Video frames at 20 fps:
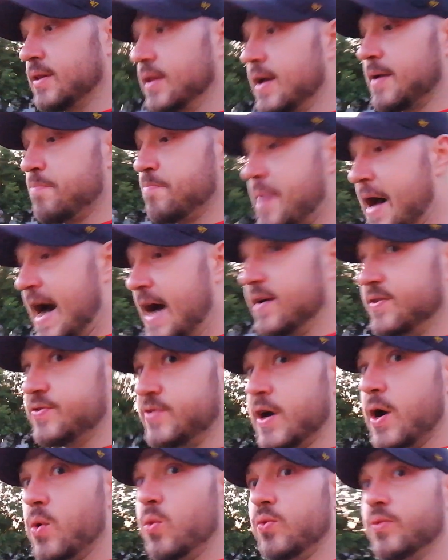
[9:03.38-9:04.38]
like pass
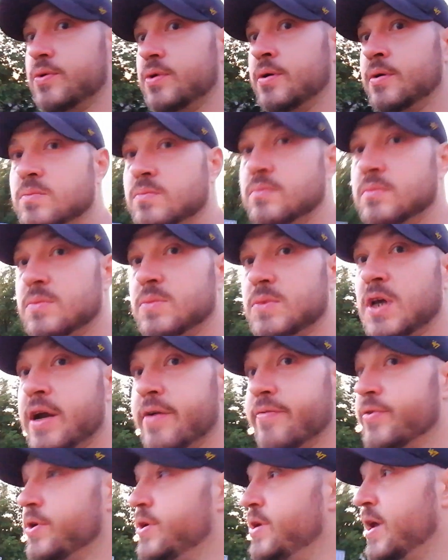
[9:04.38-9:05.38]
out
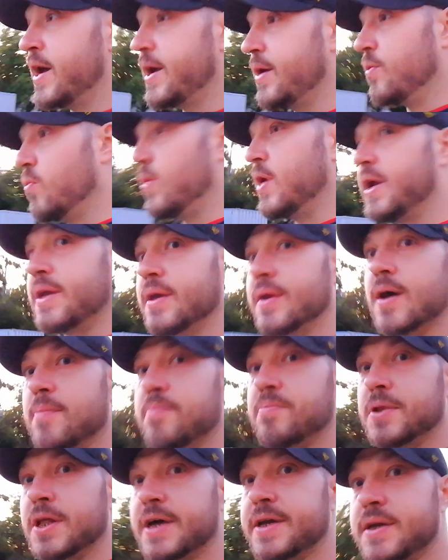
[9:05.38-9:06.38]
every night, waking up
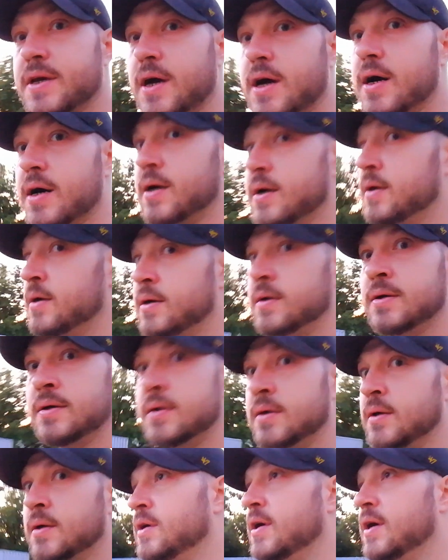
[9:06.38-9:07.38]
like a
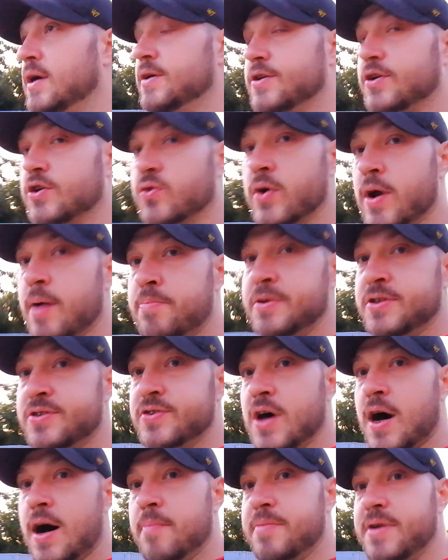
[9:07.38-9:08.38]
decrepit
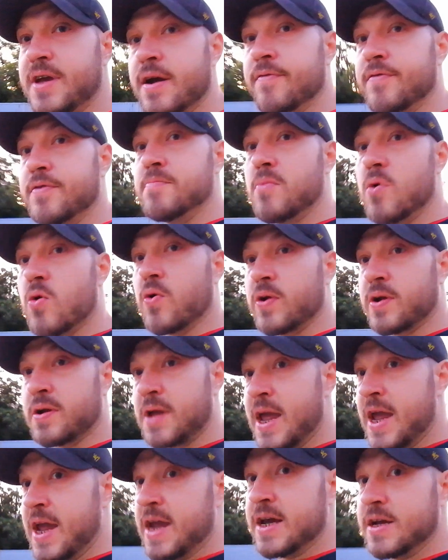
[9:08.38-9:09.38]
zombie every morning,
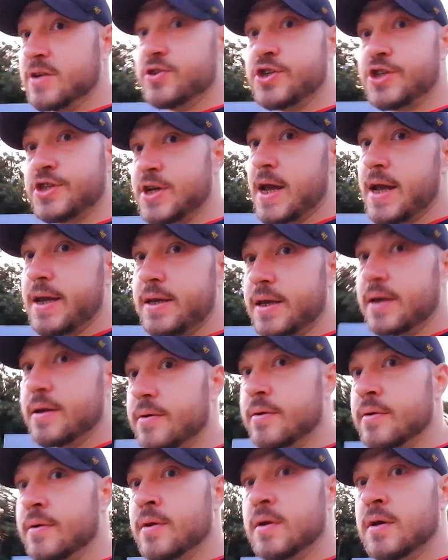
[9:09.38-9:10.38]
hands shaking,
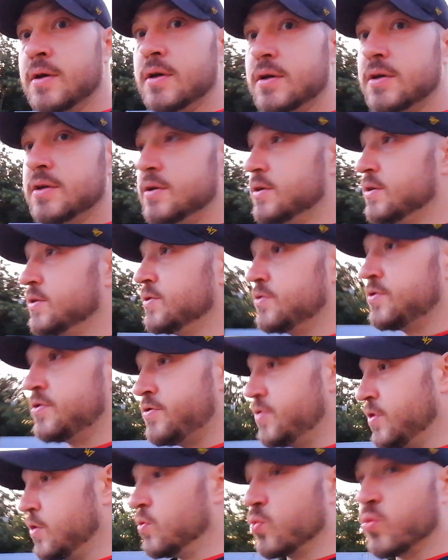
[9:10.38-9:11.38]

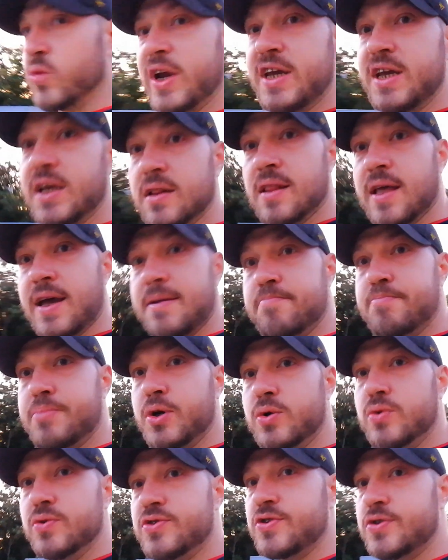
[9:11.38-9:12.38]
still reeking like
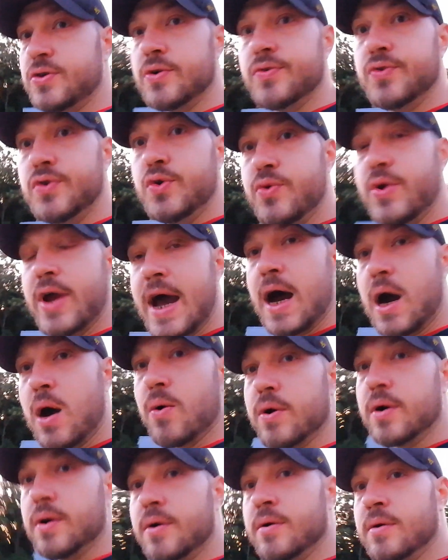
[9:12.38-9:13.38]
booze till noon
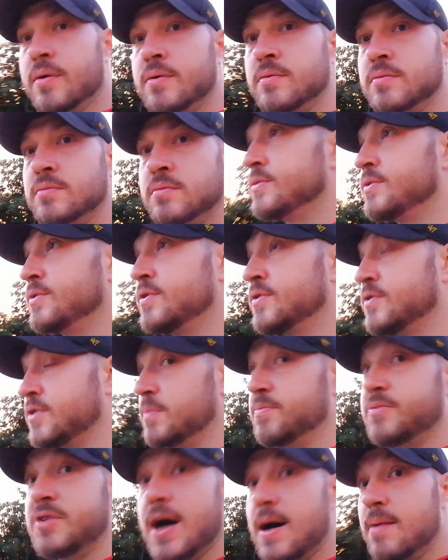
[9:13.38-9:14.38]
hour,
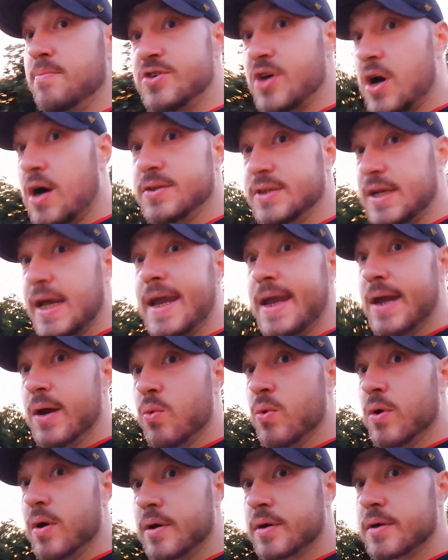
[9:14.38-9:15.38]
sometimes all day at
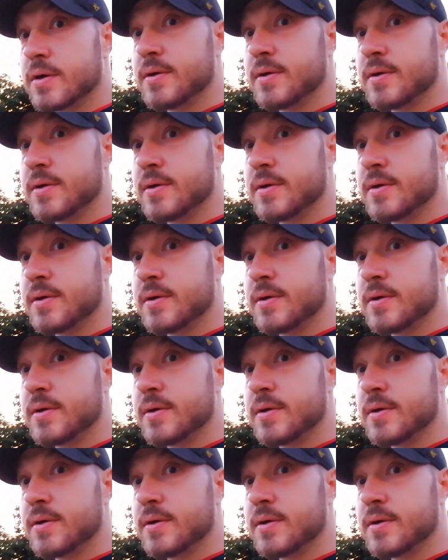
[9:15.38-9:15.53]
work.